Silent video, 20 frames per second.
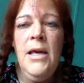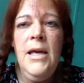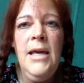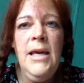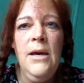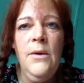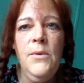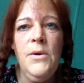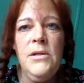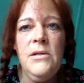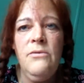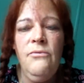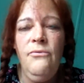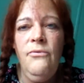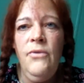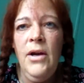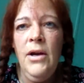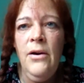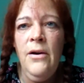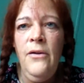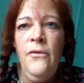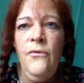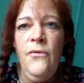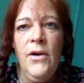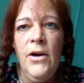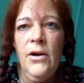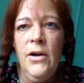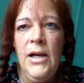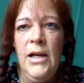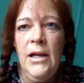It was very,
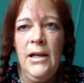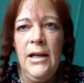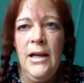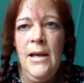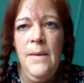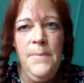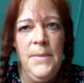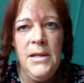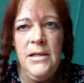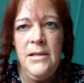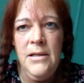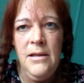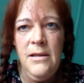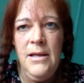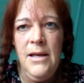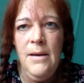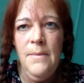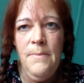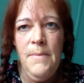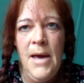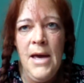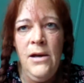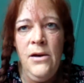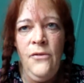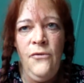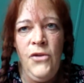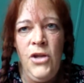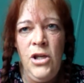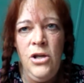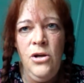very limited. The amount
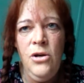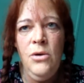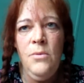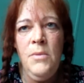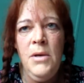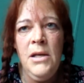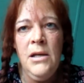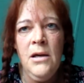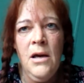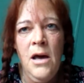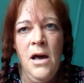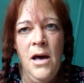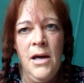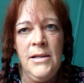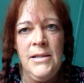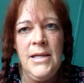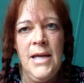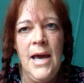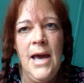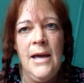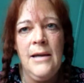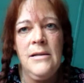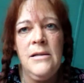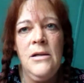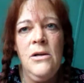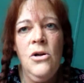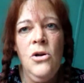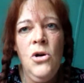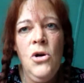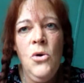of human contact
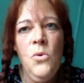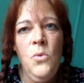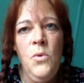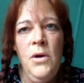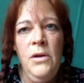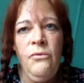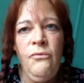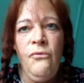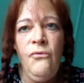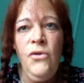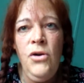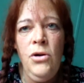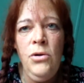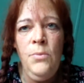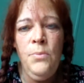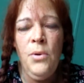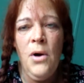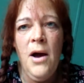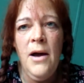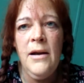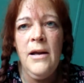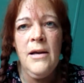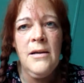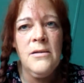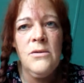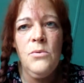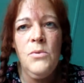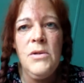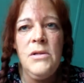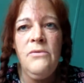with food
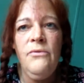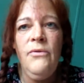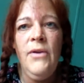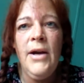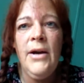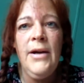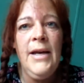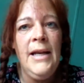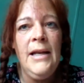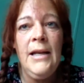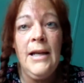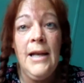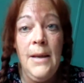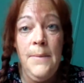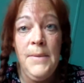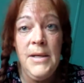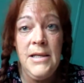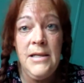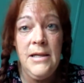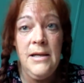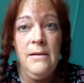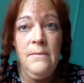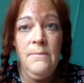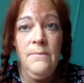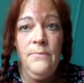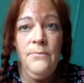products was very limited.